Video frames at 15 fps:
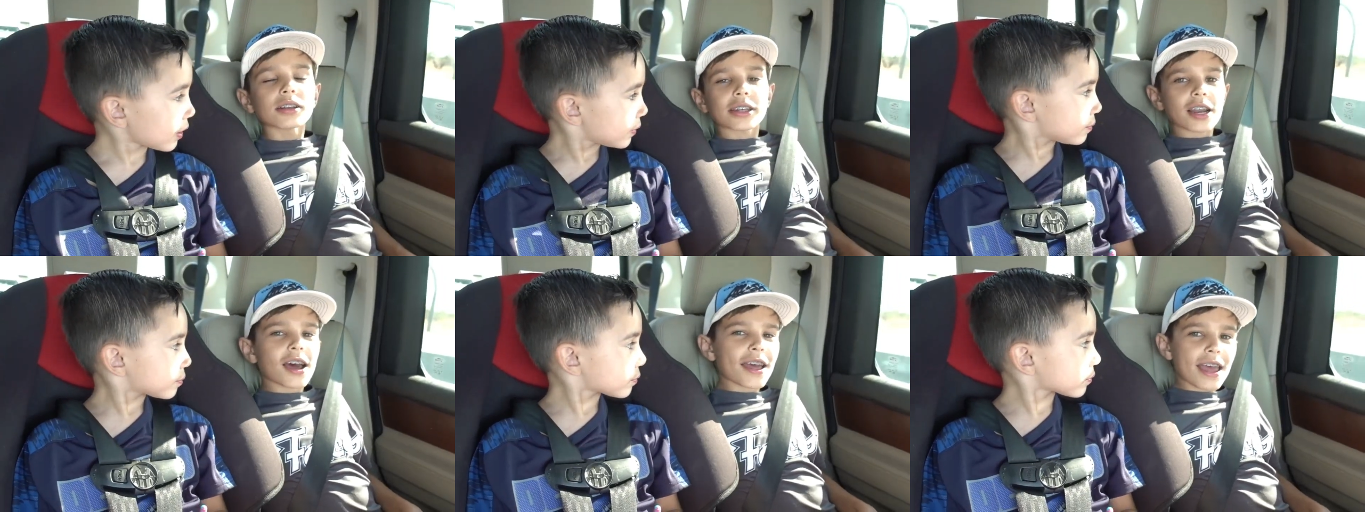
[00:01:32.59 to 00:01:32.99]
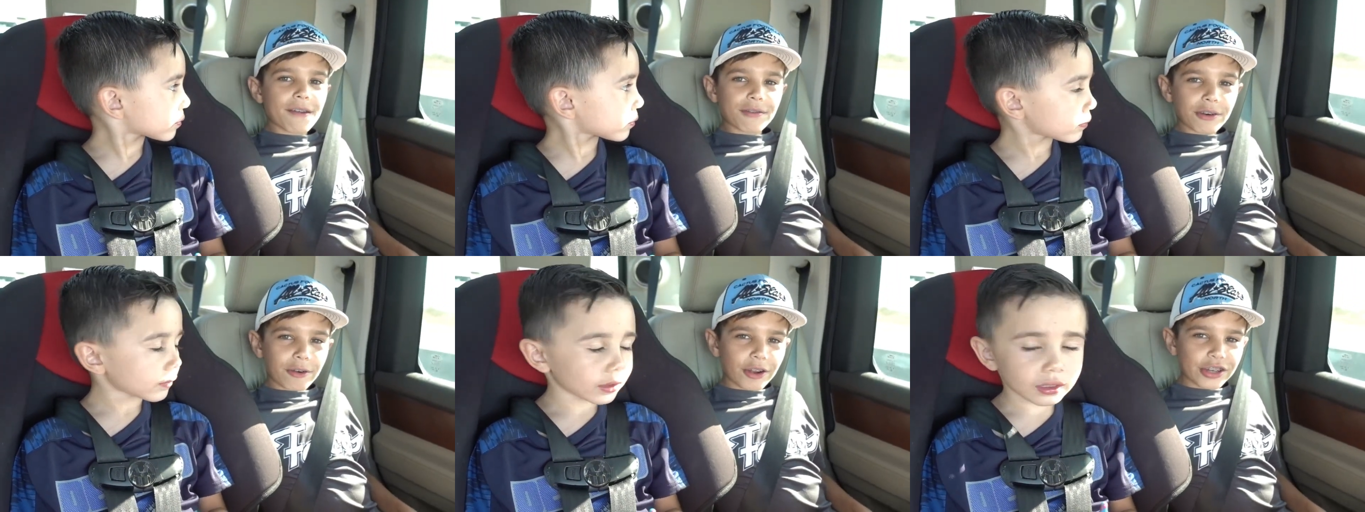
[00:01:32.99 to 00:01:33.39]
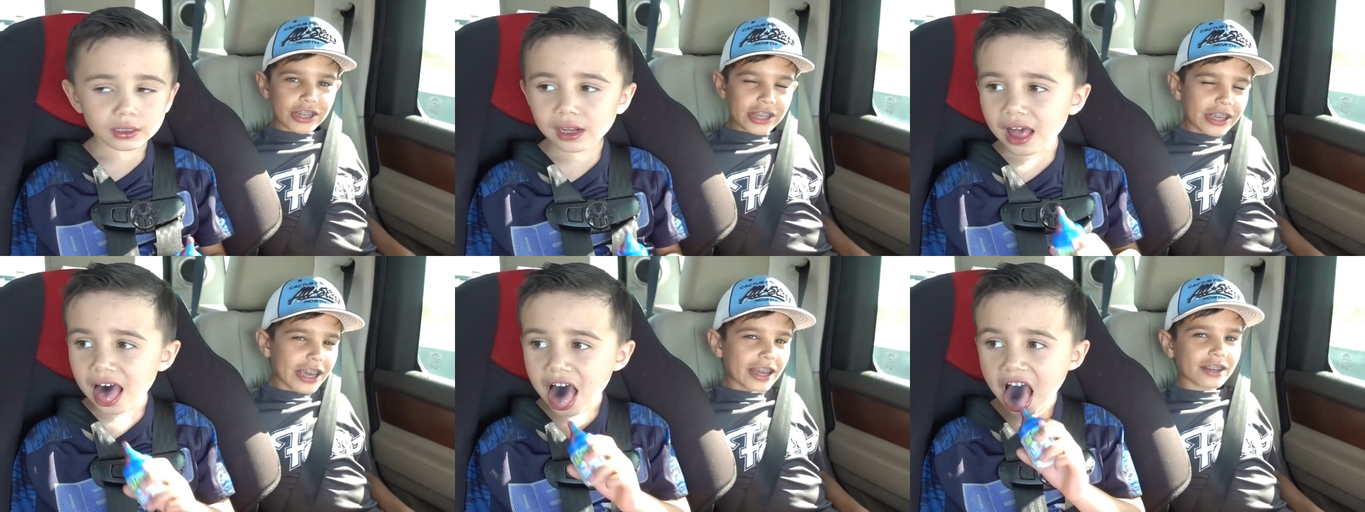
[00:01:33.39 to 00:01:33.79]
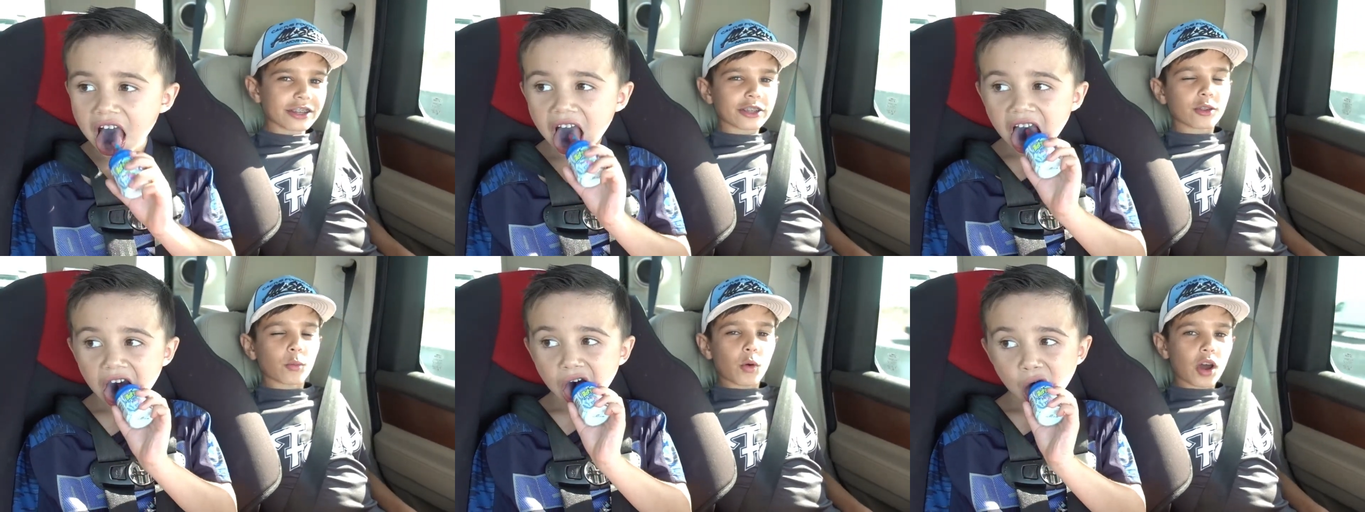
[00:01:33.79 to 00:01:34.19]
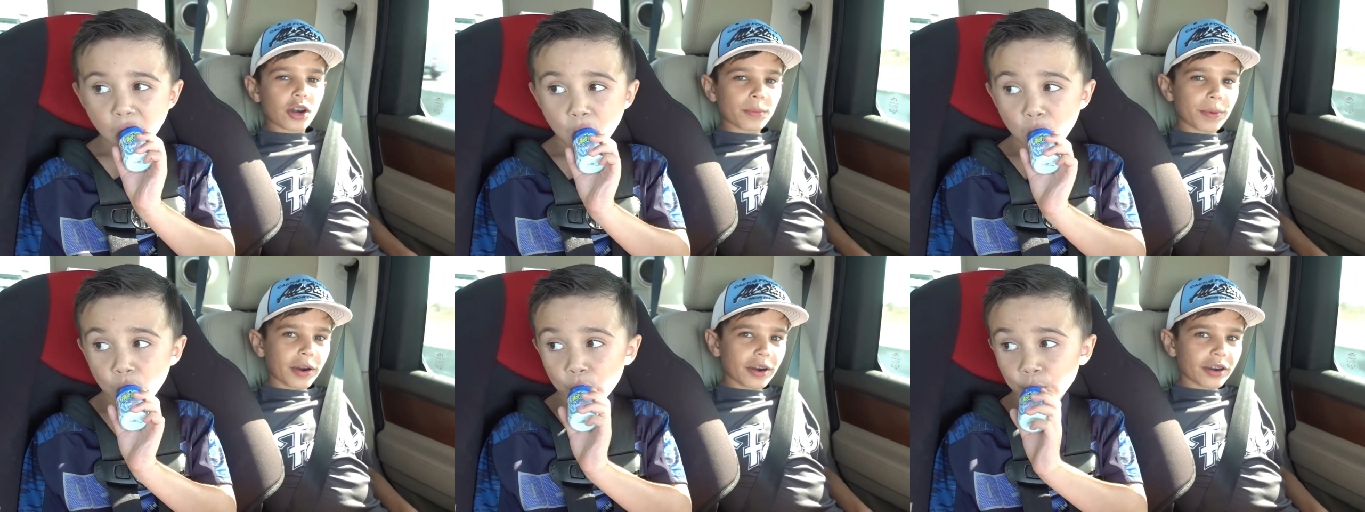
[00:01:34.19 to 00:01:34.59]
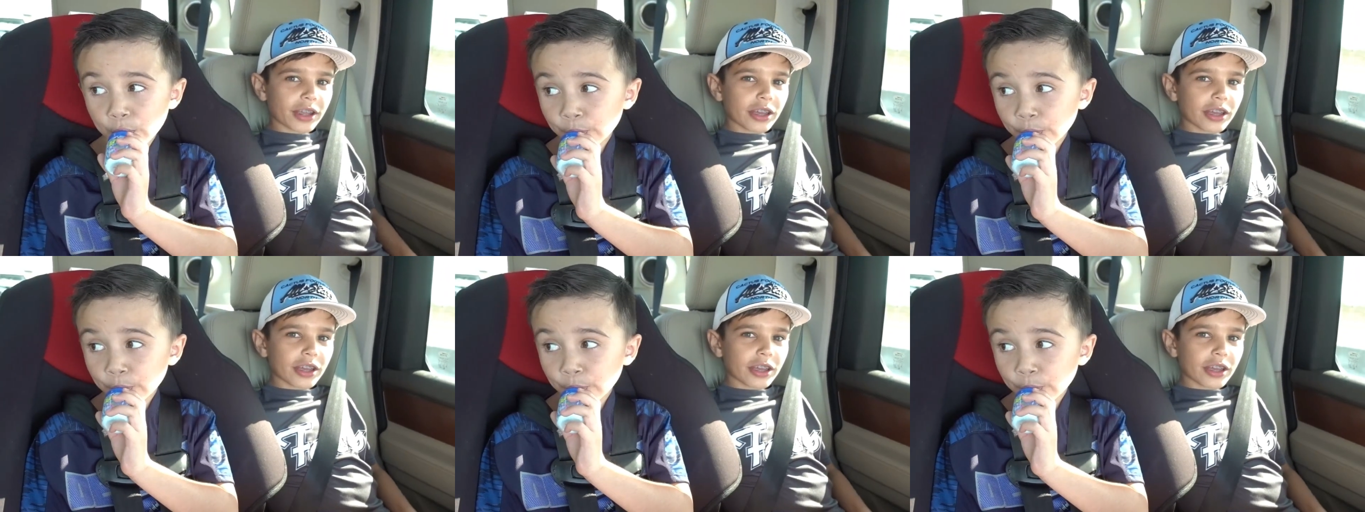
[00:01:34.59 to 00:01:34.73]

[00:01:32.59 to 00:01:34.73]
Speaker 1: Not everyone can get into the water park.